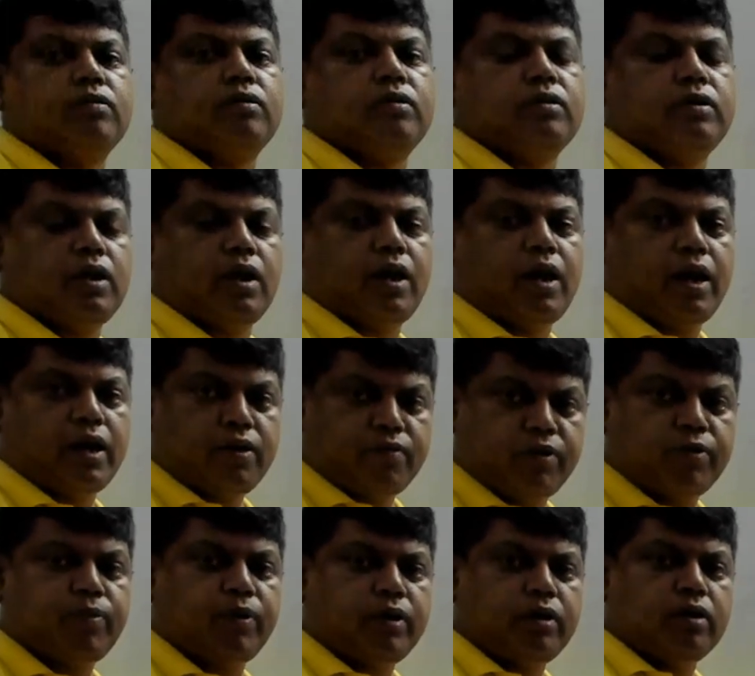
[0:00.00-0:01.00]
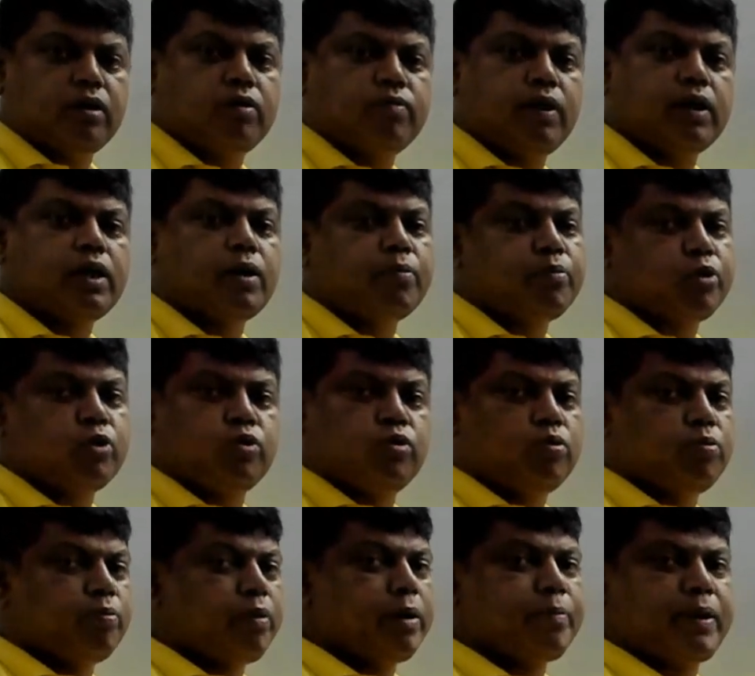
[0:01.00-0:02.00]
Yeah, hi everyone. Welcome to
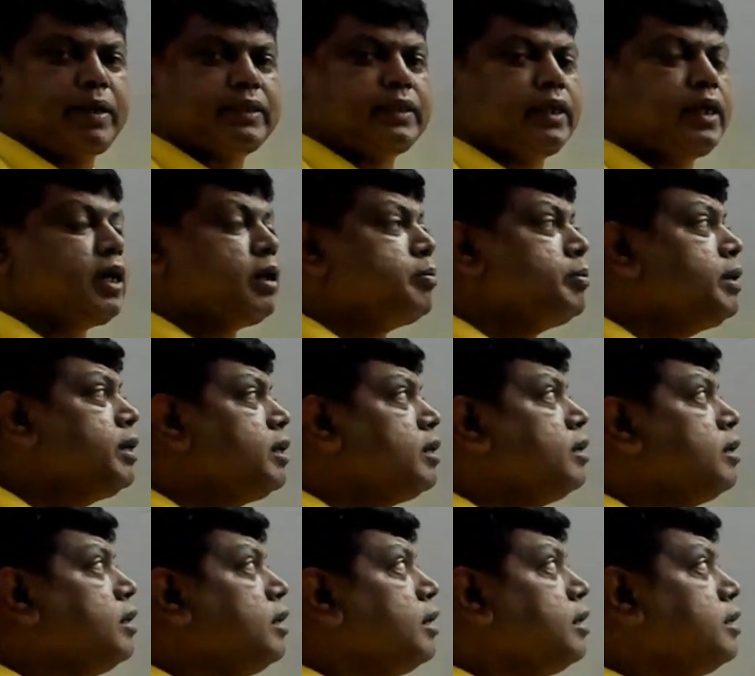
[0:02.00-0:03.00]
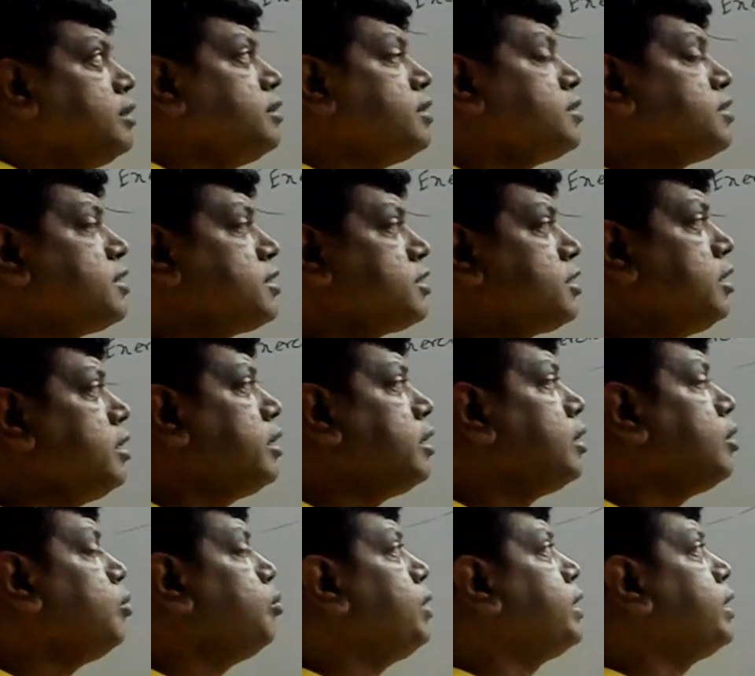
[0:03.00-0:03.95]
my Max Academy. In this session, we'll